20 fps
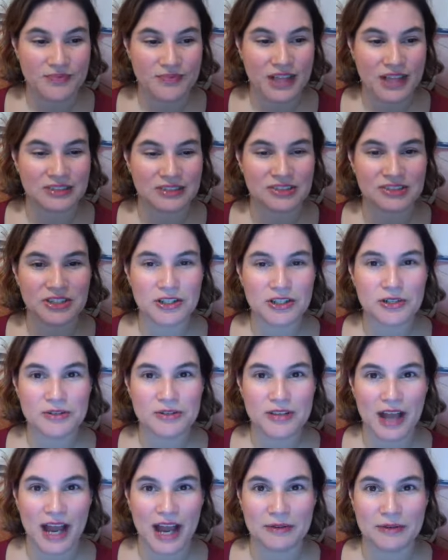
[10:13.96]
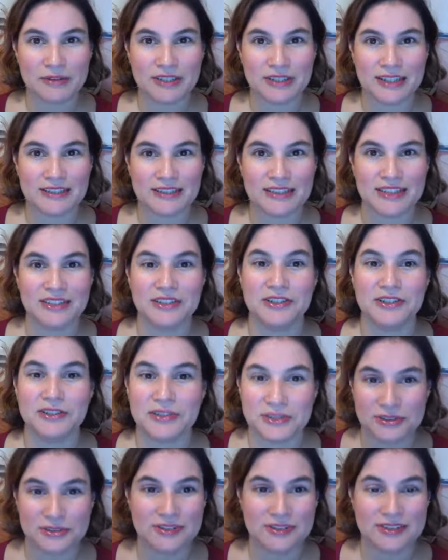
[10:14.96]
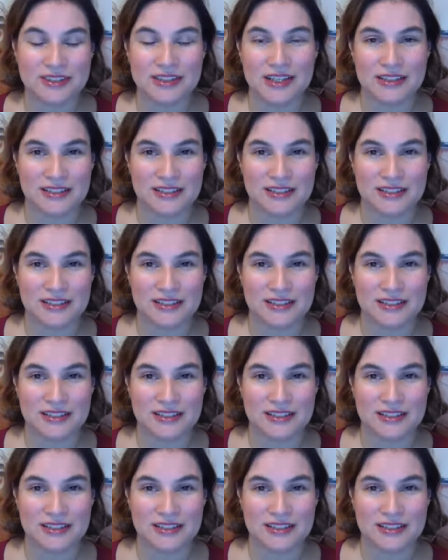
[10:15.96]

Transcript: so I would like to conclude